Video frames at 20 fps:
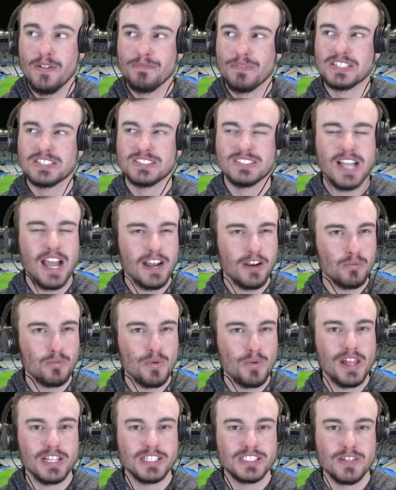They started
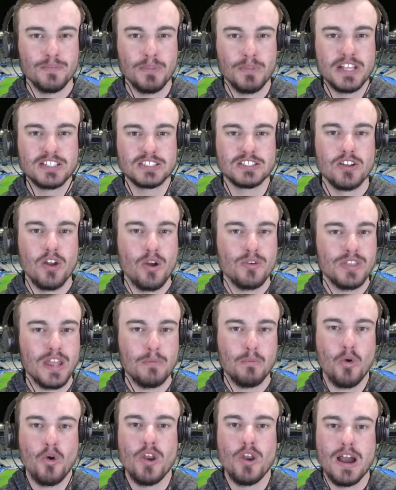relatively slow. They
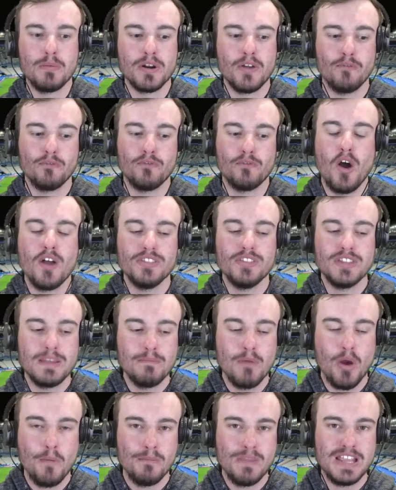weren't able to find their
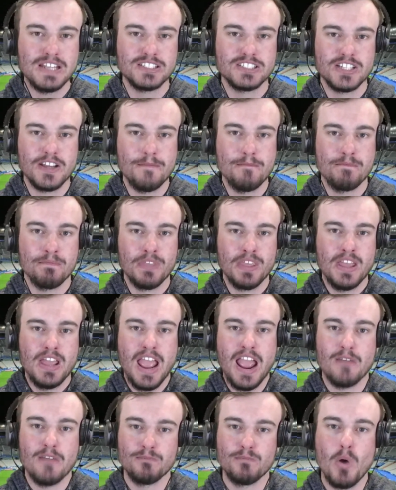momentum
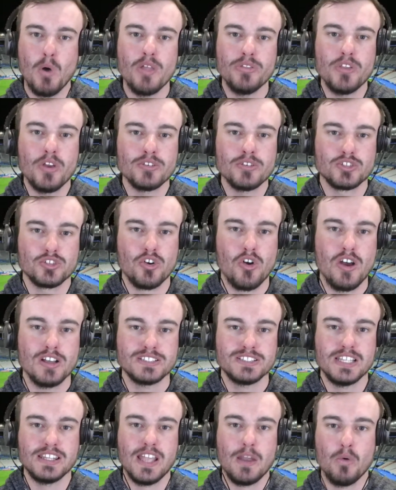and find those
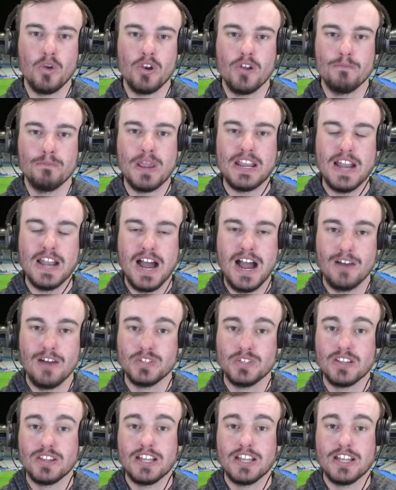tries that they would have been after.